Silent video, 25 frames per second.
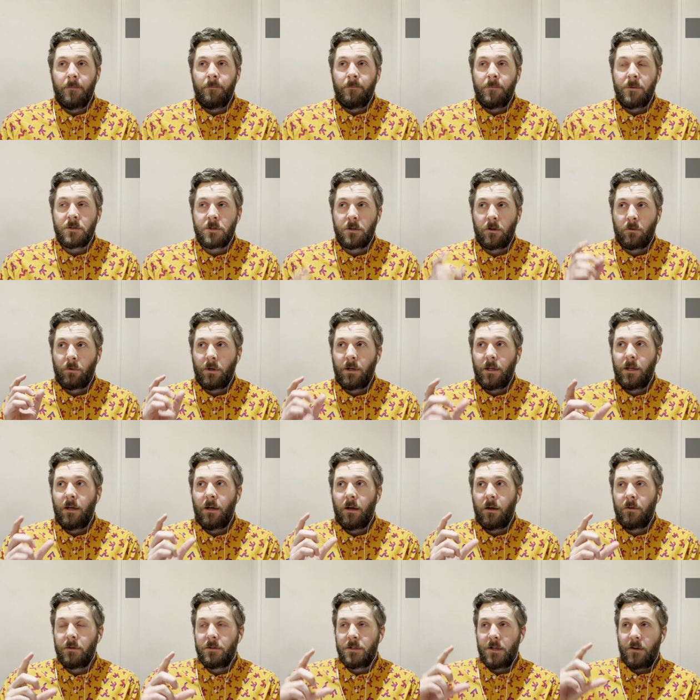So you'll really
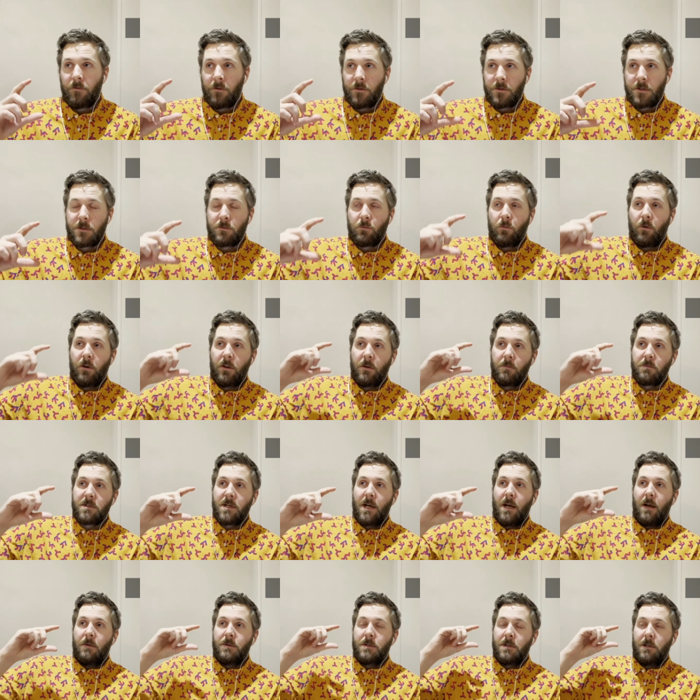hear the difference. It's one of them
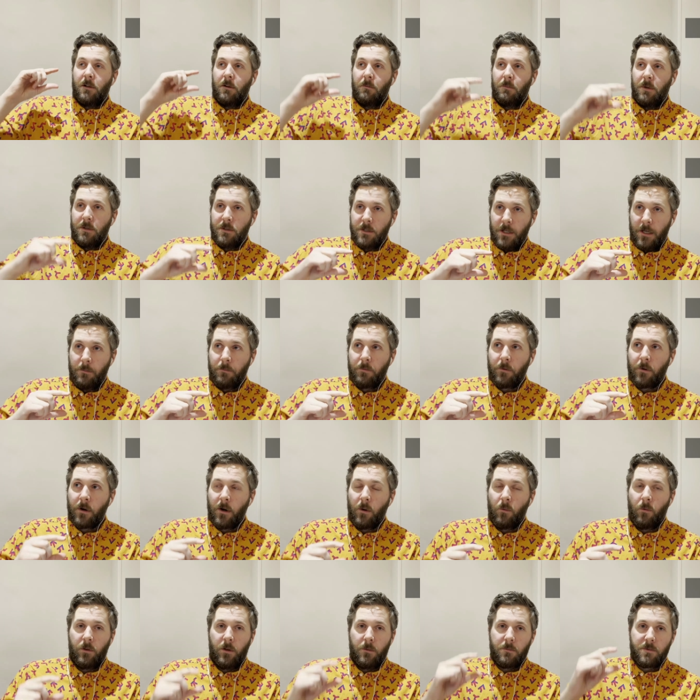sounds a little bit deeper,
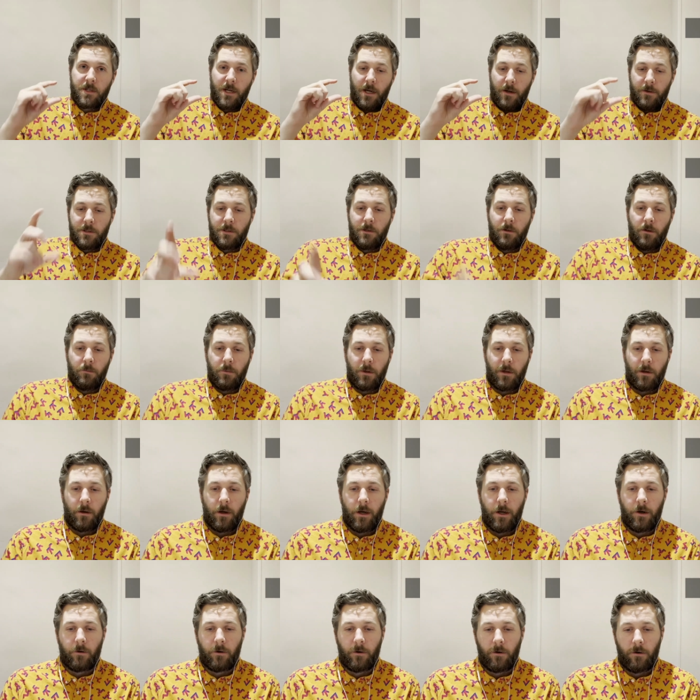and one of them sounds a little bit
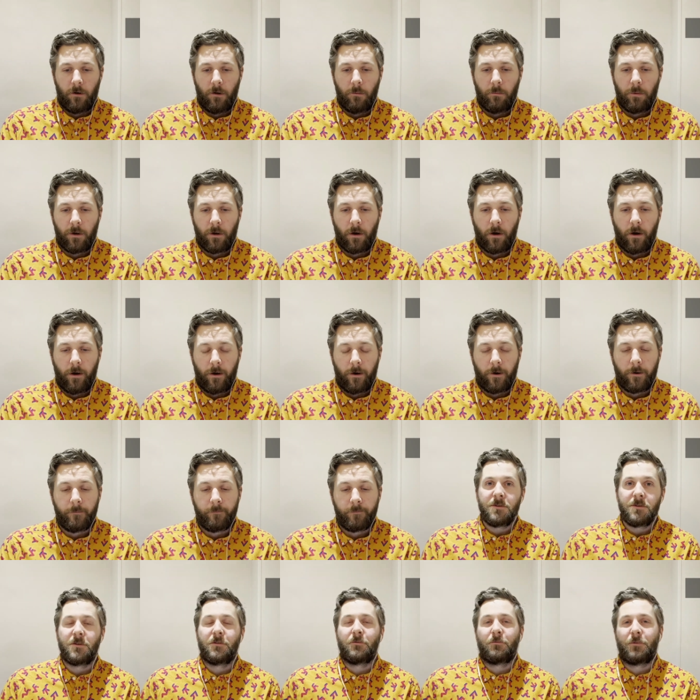lighter and a little bit higher.
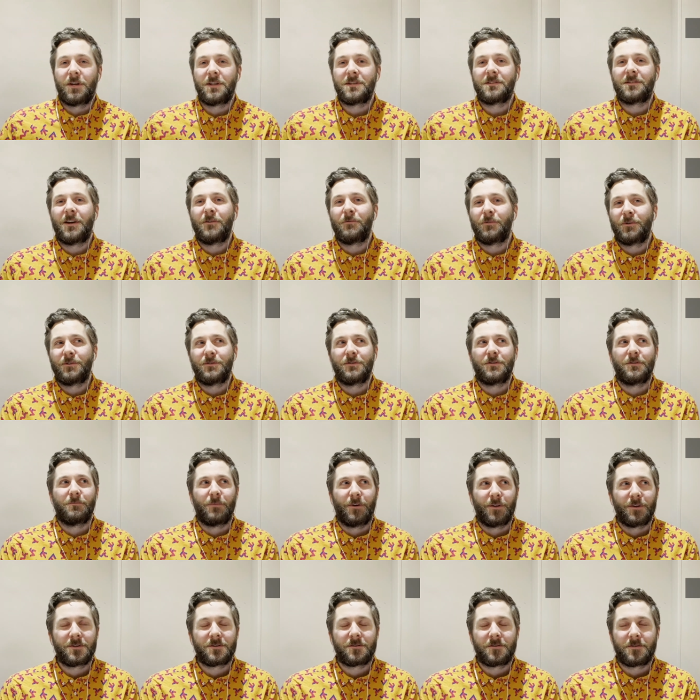So the reason I wouldn't do the
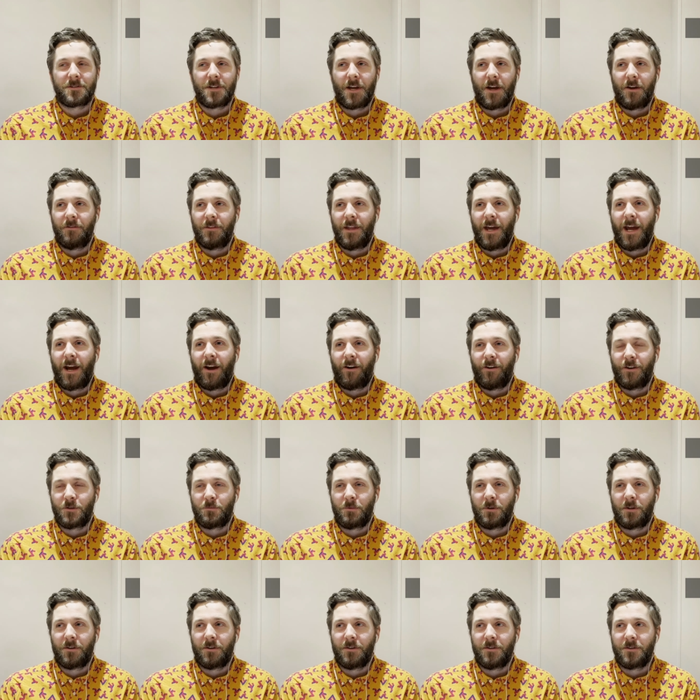Munster sound there is
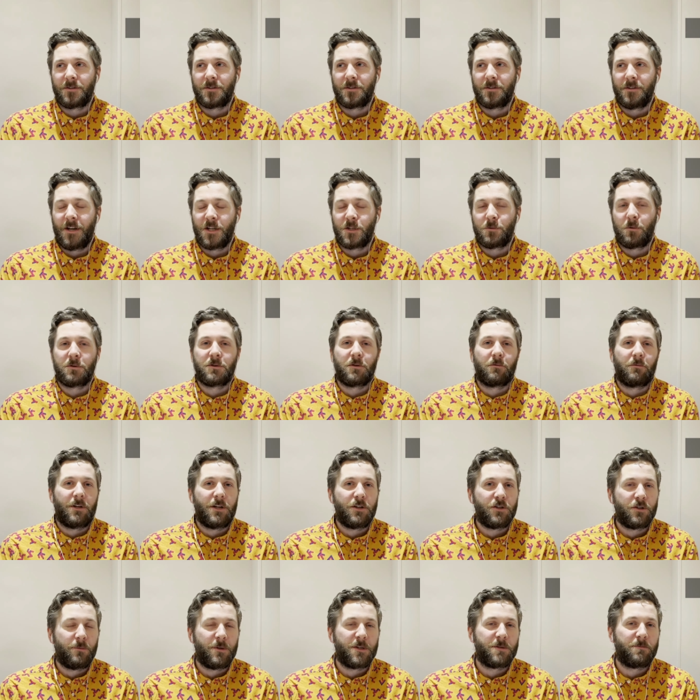because I suppose it
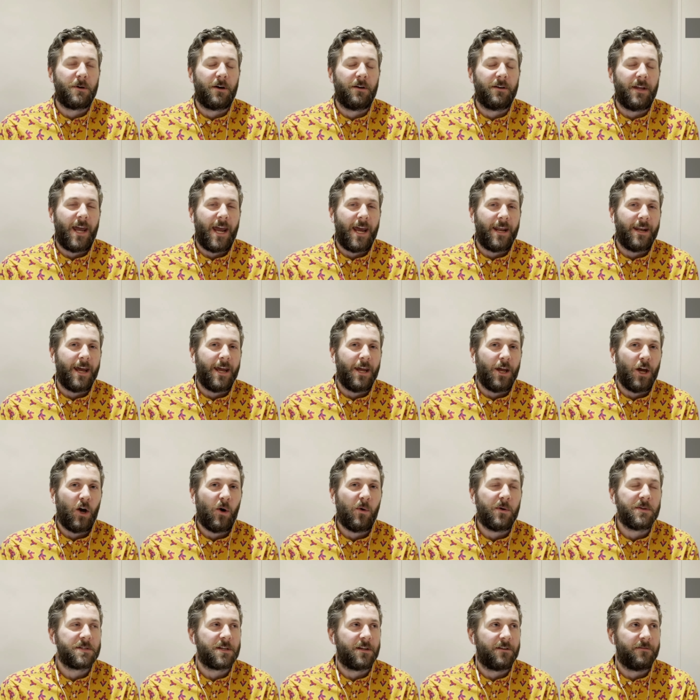really should be spelled
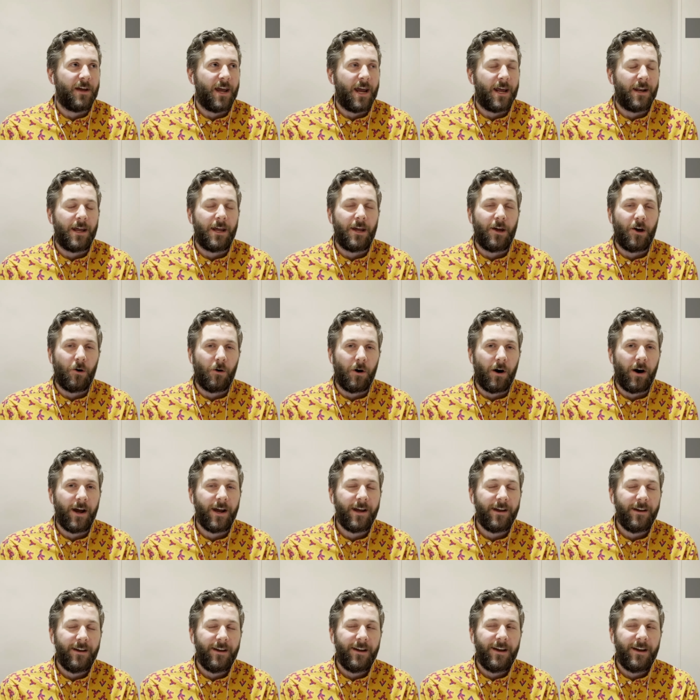Nao instead of Naoi.